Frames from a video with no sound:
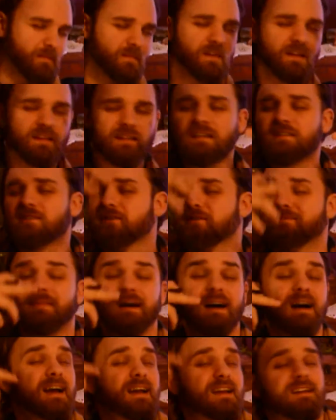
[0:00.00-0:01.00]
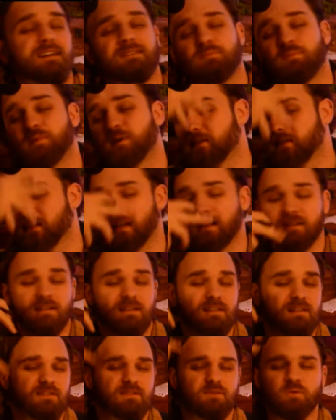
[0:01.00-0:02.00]
and let your mind put
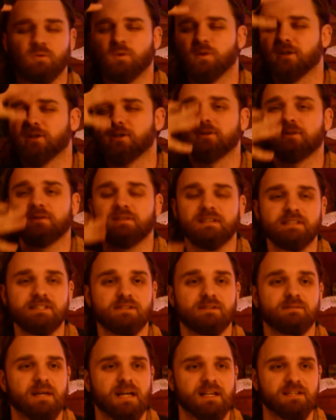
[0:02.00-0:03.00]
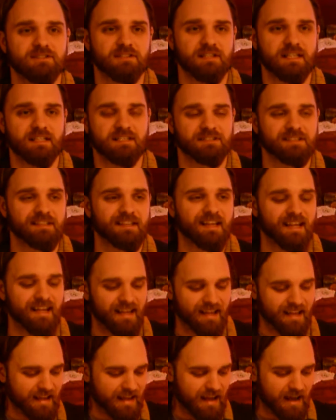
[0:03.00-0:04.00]
together this world and your imagination.
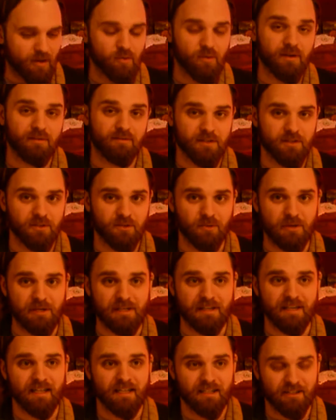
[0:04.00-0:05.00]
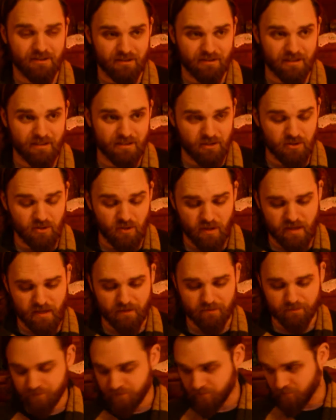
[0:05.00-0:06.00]
However you want, just enjoy
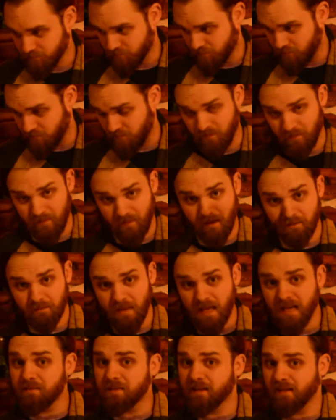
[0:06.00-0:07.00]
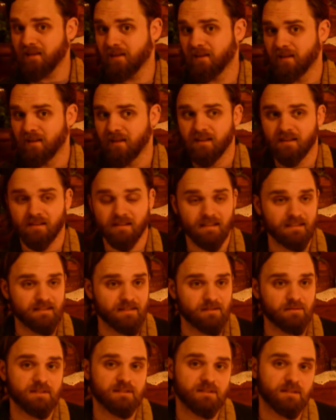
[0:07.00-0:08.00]
it. And maybe
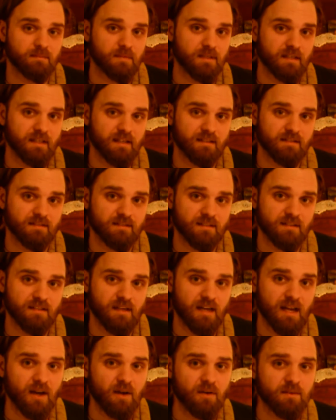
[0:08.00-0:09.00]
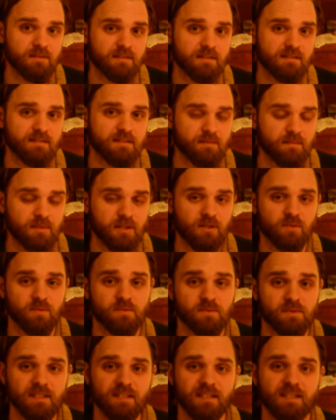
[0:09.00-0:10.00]
listen with somebody else in your house. This could be a
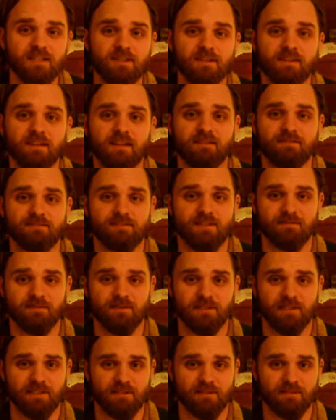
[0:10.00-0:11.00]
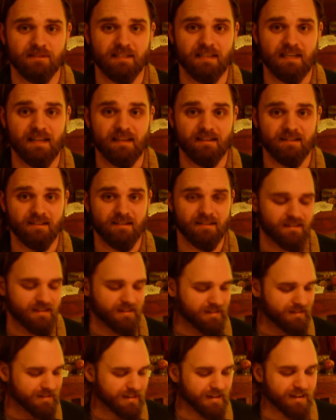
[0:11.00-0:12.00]
really good thing for everyone to do together.
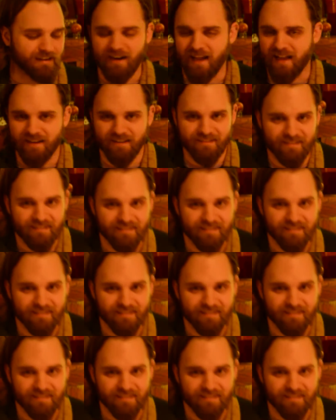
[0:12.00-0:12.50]
All right,